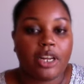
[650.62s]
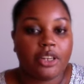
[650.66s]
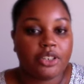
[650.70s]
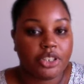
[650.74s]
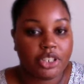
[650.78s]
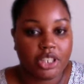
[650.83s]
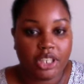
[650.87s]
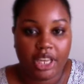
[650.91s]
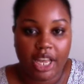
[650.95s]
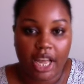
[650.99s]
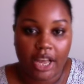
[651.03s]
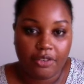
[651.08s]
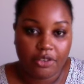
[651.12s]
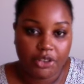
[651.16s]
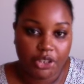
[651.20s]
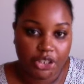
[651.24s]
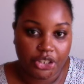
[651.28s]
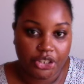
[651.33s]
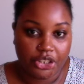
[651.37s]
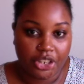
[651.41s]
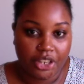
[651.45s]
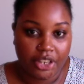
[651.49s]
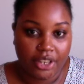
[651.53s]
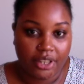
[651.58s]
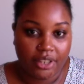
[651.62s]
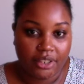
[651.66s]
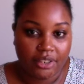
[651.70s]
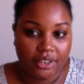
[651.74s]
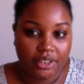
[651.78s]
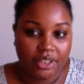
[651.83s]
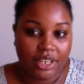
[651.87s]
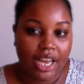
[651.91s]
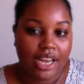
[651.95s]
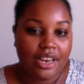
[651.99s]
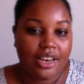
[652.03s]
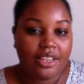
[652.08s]
the cafeteria,
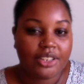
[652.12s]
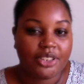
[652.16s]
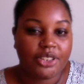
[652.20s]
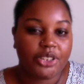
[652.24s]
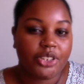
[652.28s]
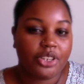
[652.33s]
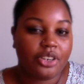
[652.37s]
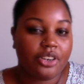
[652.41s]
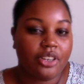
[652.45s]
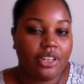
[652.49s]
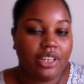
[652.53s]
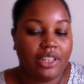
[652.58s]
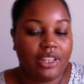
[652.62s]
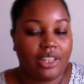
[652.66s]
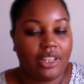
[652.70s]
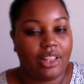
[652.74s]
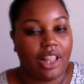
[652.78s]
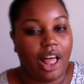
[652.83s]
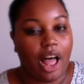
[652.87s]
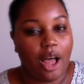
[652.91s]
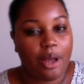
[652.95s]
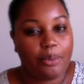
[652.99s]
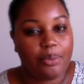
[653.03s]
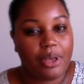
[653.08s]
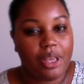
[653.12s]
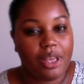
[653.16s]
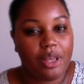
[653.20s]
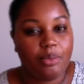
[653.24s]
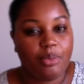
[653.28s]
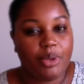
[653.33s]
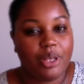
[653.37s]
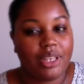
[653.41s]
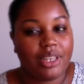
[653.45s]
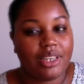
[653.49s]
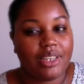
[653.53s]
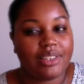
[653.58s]
not necessarily the lobby,
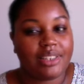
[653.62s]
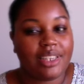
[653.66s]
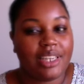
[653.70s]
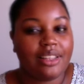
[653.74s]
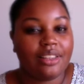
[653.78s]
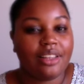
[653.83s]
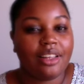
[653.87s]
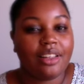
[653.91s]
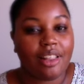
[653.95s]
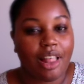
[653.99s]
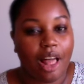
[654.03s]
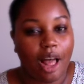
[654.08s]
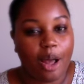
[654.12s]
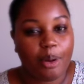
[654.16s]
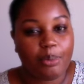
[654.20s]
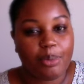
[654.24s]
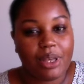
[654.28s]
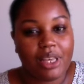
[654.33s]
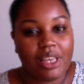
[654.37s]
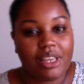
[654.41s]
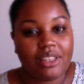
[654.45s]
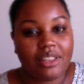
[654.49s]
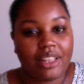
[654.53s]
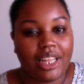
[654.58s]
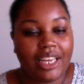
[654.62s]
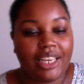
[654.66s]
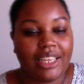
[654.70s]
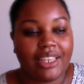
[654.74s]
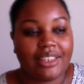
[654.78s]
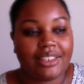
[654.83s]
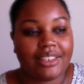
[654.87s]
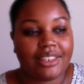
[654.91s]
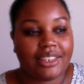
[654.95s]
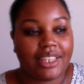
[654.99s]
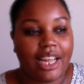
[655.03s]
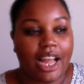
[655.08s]
because in the lobby, like
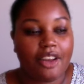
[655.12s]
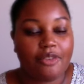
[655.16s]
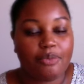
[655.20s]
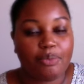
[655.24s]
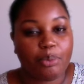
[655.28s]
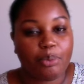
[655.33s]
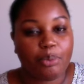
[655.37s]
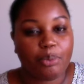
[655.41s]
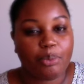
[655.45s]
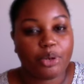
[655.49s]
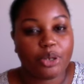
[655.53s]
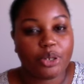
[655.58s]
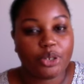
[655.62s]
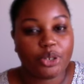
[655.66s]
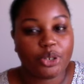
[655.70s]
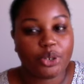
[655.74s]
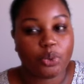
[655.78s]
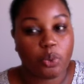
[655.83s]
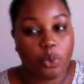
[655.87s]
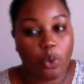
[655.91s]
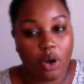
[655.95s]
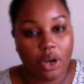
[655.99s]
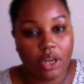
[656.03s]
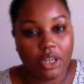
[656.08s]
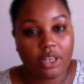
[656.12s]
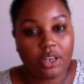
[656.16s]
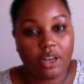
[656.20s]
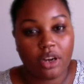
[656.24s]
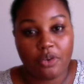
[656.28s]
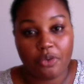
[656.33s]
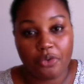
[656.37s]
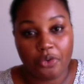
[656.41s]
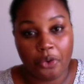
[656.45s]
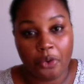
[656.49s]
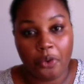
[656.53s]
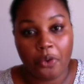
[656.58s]
staff members, one,
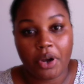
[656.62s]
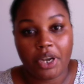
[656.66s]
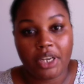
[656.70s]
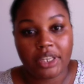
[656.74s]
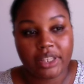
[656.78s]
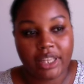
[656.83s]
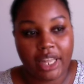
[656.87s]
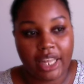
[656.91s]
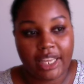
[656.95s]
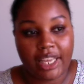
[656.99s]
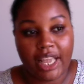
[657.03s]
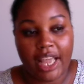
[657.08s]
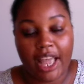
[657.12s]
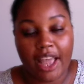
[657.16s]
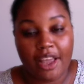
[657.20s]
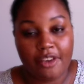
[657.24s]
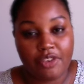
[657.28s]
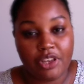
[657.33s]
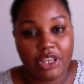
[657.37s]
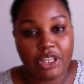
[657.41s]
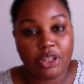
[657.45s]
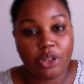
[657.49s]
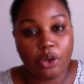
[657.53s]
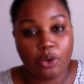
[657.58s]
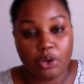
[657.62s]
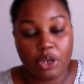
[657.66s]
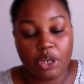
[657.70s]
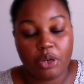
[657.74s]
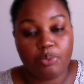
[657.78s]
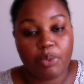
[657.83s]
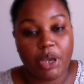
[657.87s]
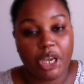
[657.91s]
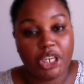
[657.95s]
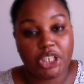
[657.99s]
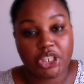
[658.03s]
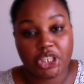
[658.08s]
avoid like heavy
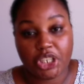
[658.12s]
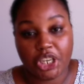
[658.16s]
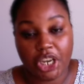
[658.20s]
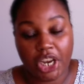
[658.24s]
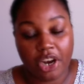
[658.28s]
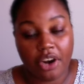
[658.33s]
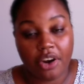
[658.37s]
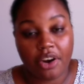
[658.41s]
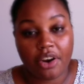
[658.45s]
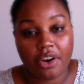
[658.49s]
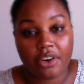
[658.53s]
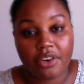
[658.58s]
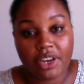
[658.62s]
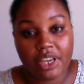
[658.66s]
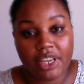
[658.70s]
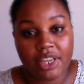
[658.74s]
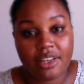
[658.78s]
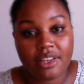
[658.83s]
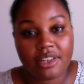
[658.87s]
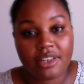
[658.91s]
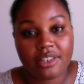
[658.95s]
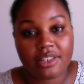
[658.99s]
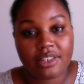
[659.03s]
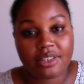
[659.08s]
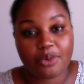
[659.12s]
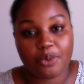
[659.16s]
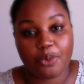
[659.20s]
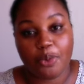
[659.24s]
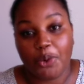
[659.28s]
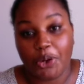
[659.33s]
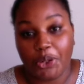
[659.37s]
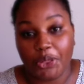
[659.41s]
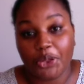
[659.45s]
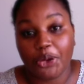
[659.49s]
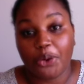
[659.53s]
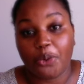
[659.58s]
loaded patient care areas
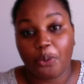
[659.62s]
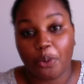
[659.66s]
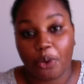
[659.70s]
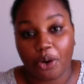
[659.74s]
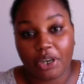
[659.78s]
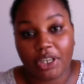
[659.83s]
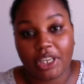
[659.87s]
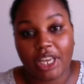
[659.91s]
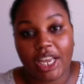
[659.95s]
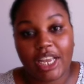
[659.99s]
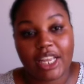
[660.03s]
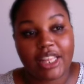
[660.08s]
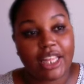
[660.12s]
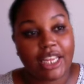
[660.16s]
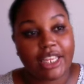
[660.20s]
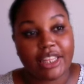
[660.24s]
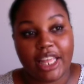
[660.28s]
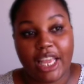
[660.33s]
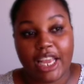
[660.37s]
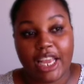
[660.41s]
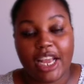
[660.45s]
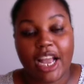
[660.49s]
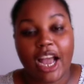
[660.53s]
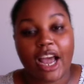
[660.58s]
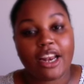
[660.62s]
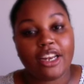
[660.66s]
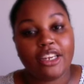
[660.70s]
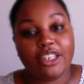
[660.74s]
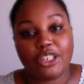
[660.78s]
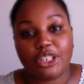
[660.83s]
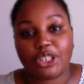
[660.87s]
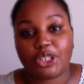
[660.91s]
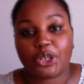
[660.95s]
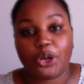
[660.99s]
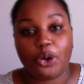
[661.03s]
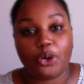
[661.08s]
when they're working. Like they kind of
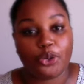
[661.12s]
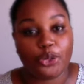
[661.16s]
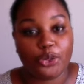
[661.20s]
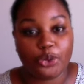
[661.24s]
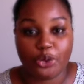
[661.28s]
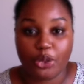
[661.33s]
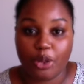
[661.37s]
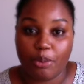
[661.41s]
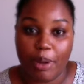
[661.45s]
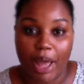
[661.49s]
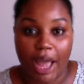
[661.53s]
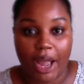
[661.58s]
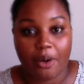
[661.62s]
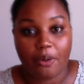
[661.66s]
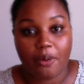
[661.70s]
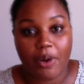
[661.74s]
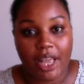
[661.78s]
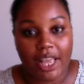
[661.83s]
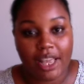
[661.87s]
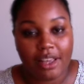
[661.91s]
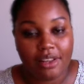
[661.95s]
just go through the back way.